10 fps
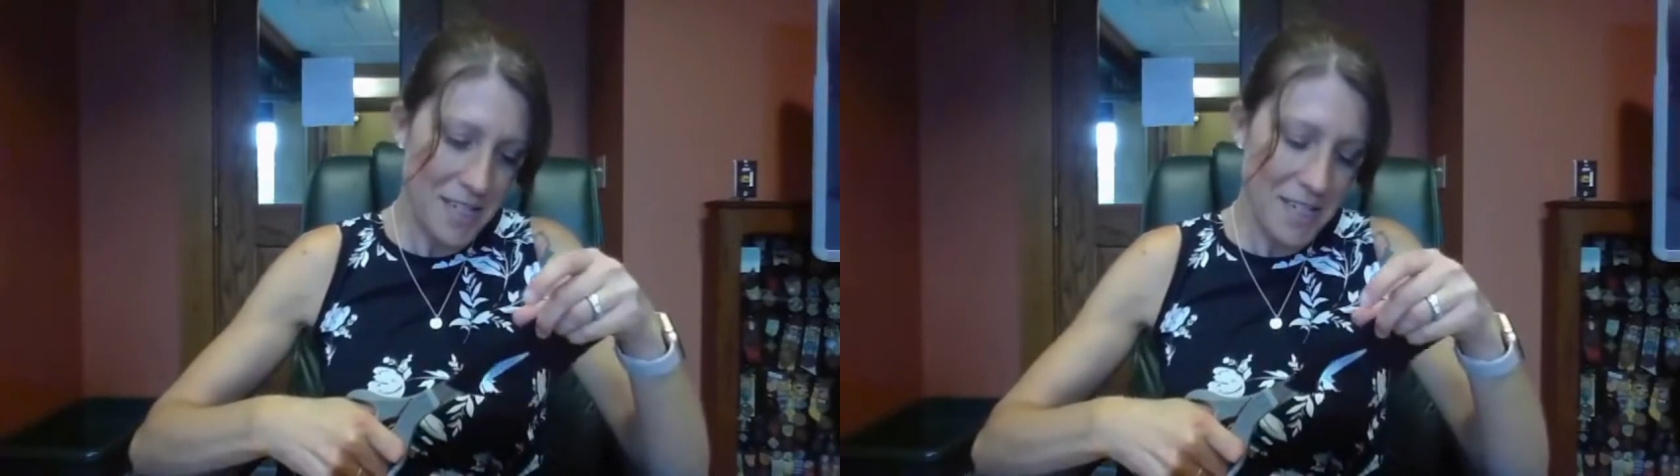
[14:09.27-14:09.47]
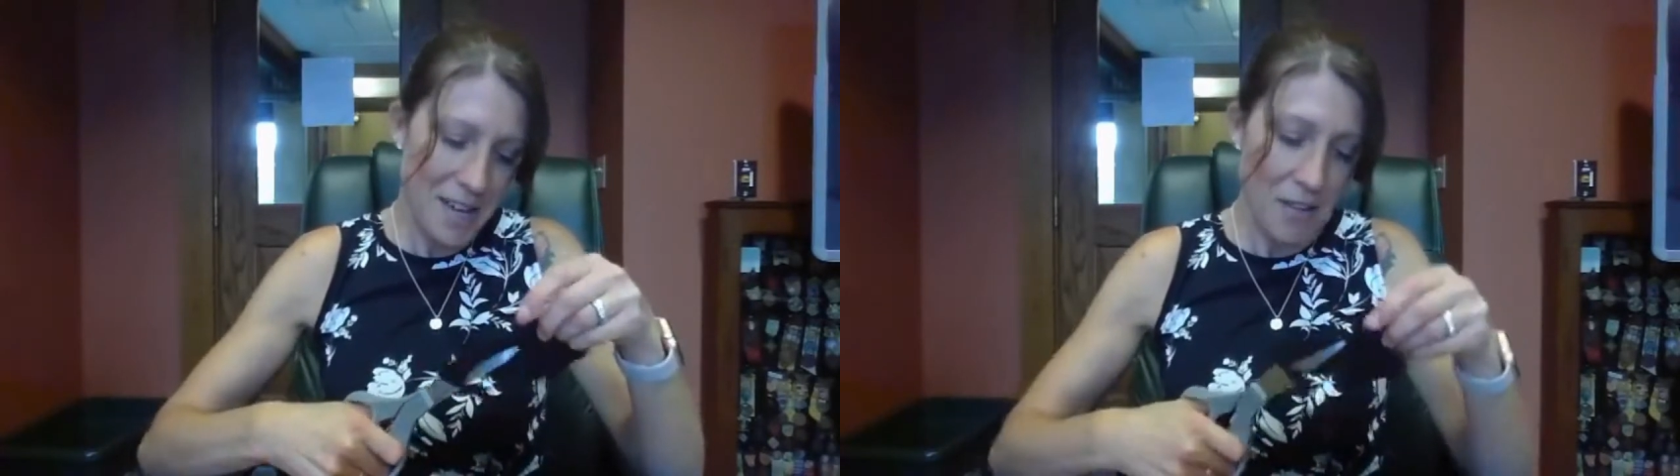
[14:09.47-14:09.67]
to
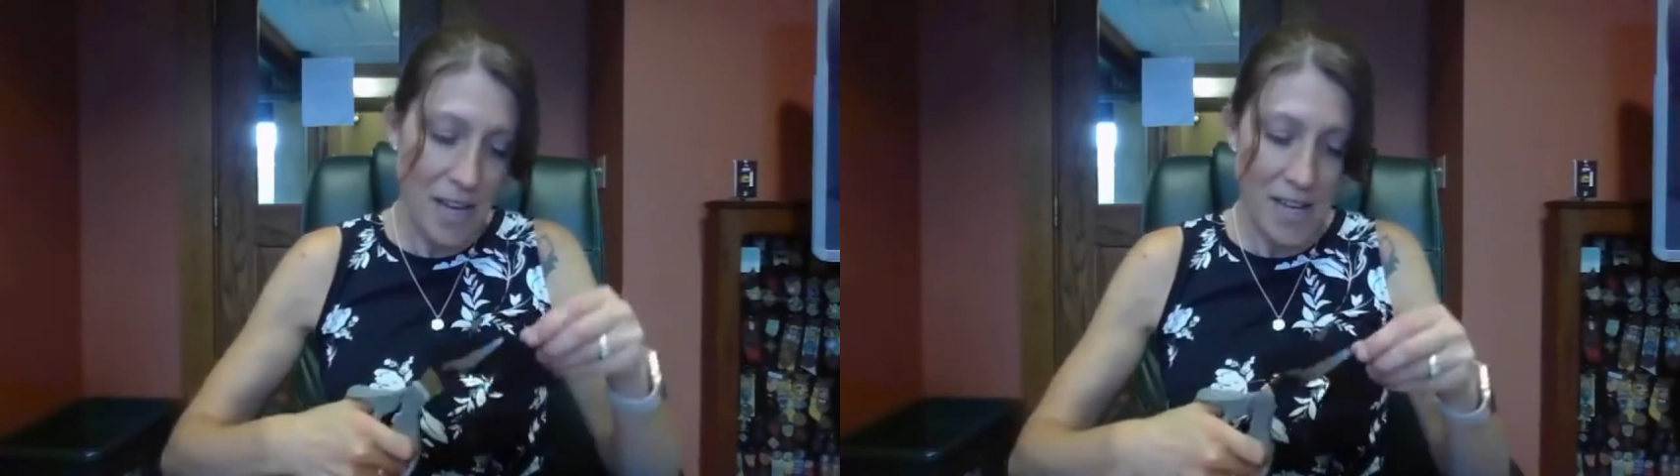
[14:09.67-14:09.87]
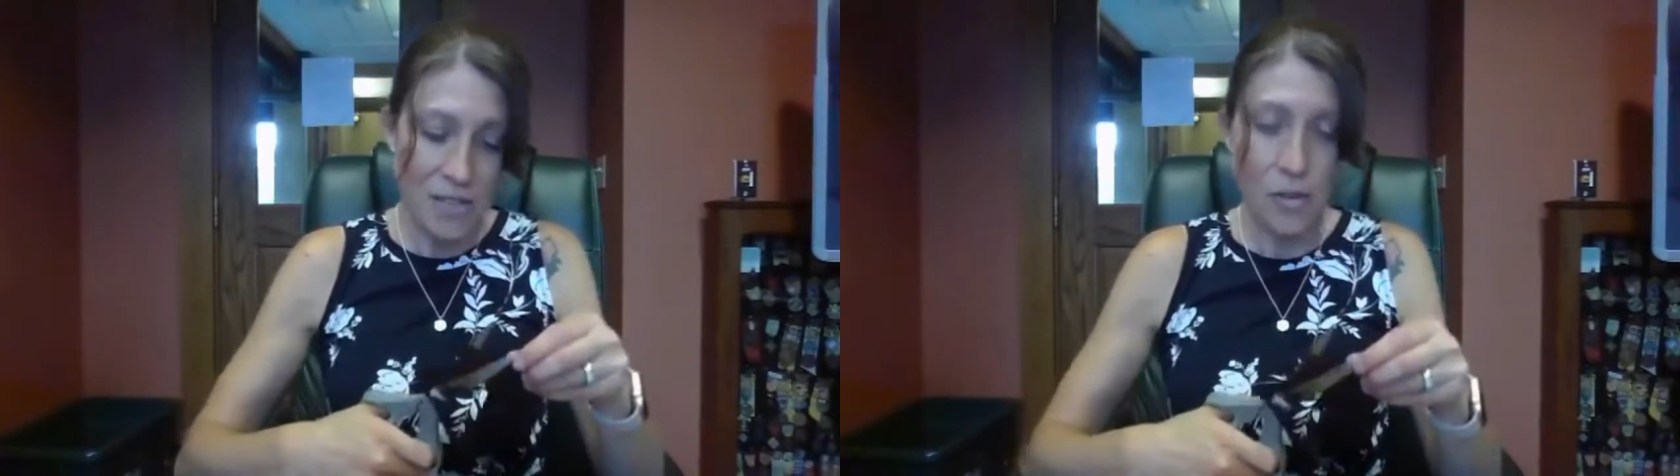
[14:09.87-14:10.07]
have
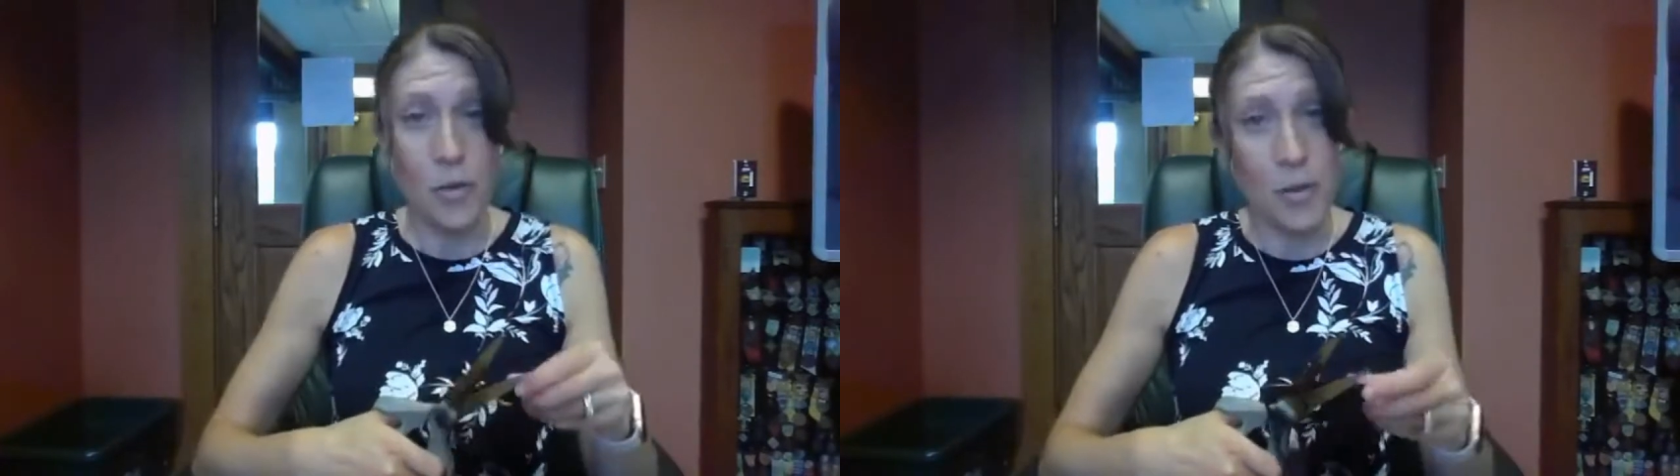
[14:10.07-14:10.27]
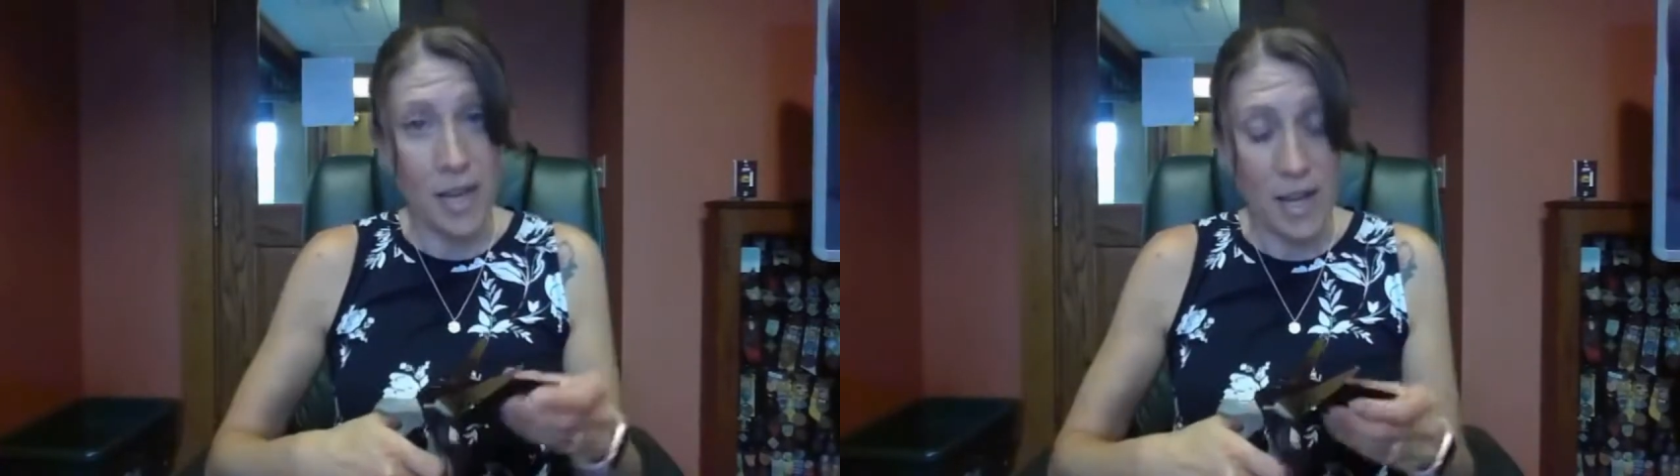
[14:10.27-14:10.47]
eyes, although
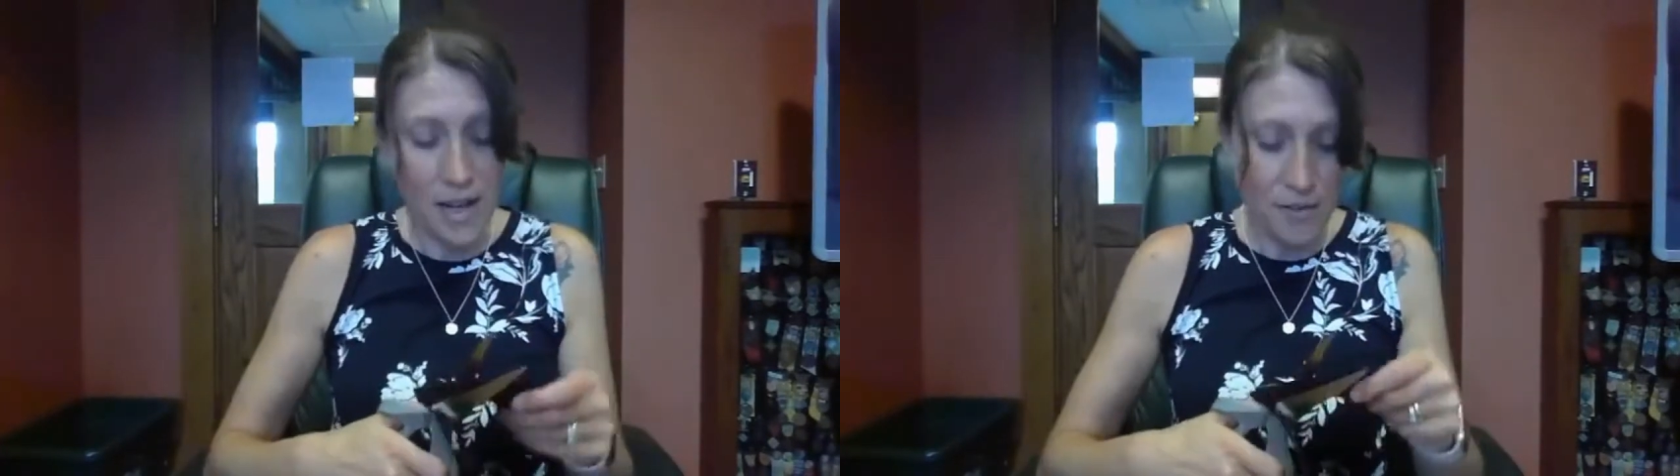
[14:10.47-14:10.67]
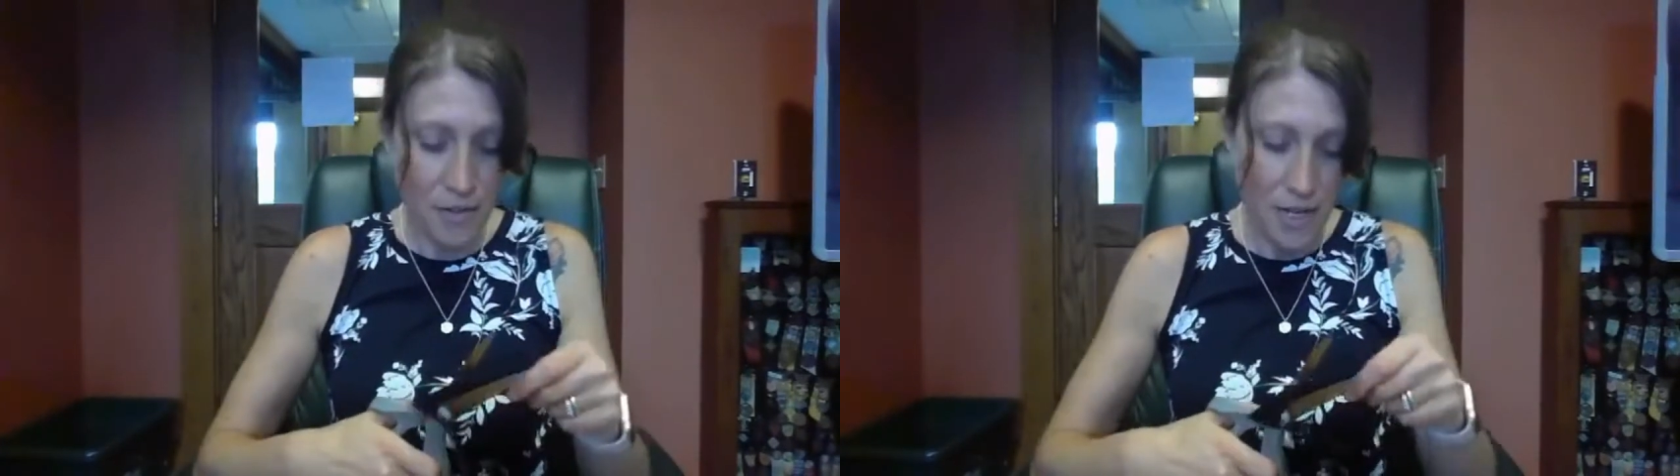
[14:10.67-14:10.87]
it can
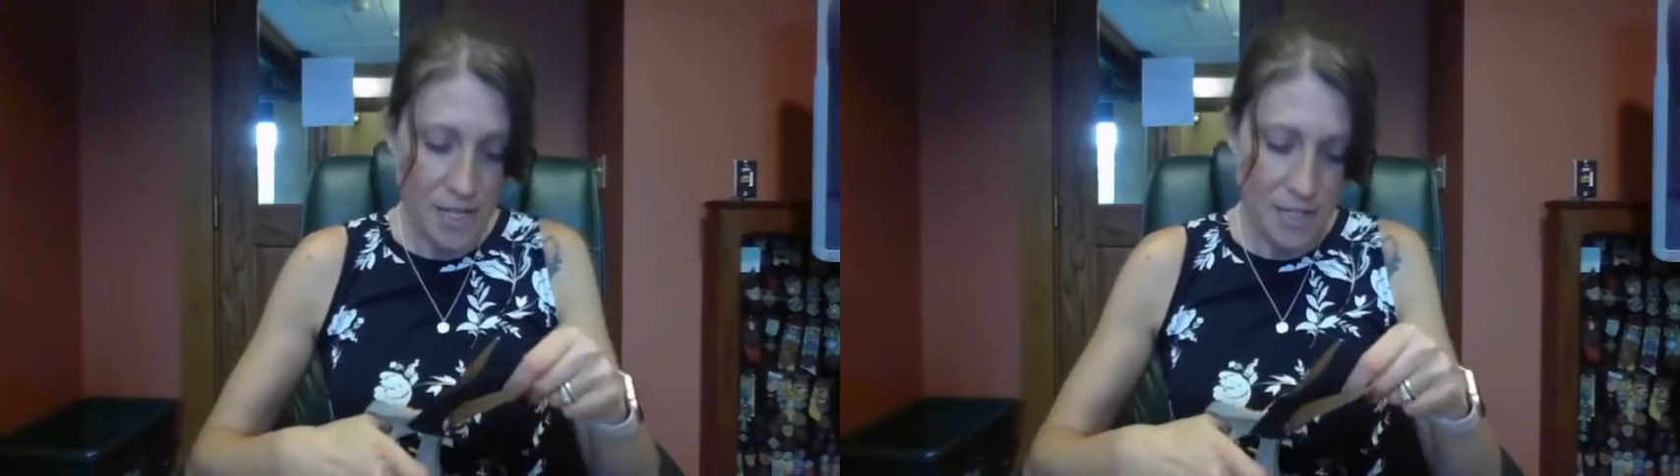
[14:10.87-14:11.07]
have eyes.